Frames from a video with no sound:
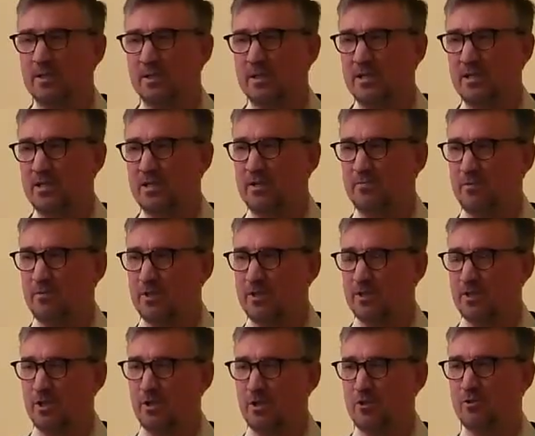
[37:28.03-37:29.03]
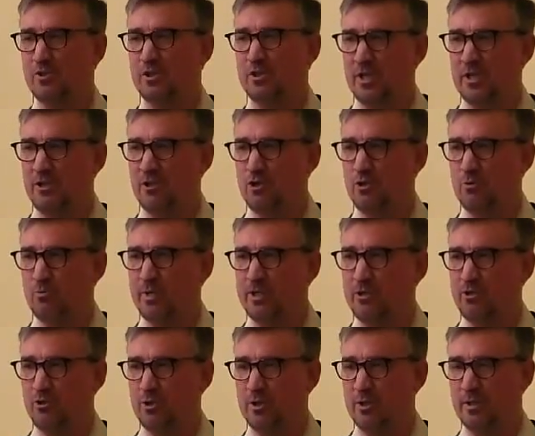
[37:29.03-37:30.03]
He's having to use his
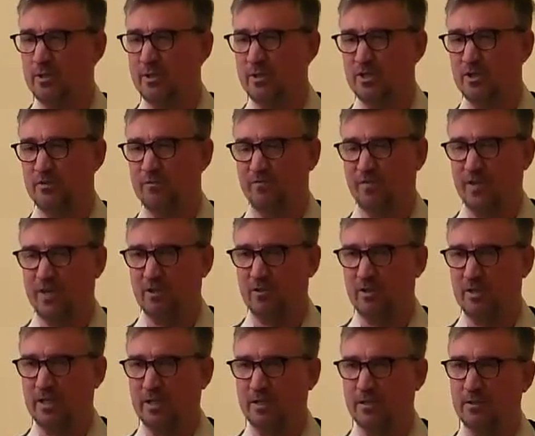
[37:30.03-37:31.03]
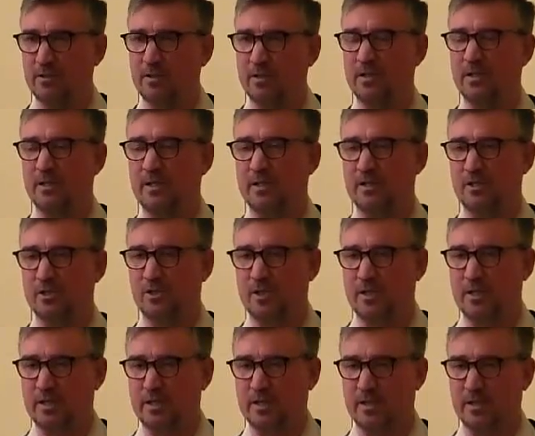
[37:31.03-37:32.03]
intuition, his feeling, his
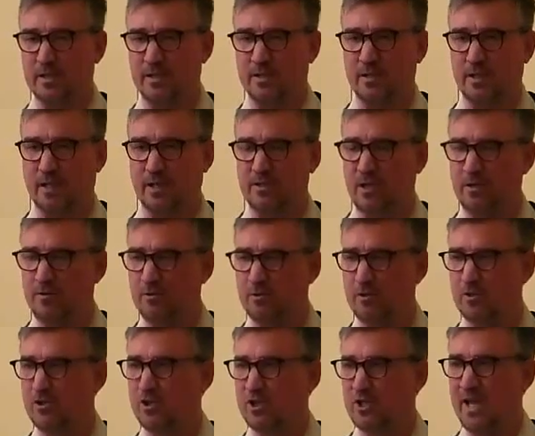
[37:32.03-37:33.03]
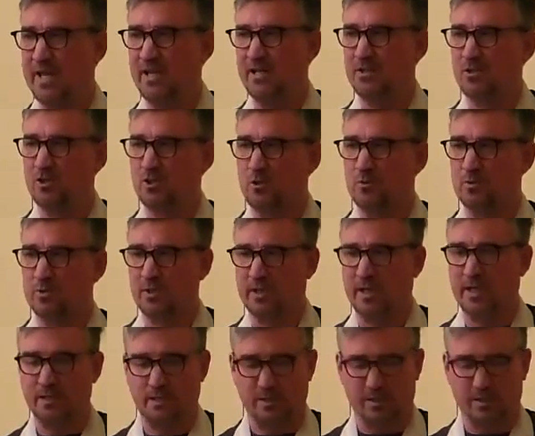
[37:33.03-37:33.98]
another sense altogether.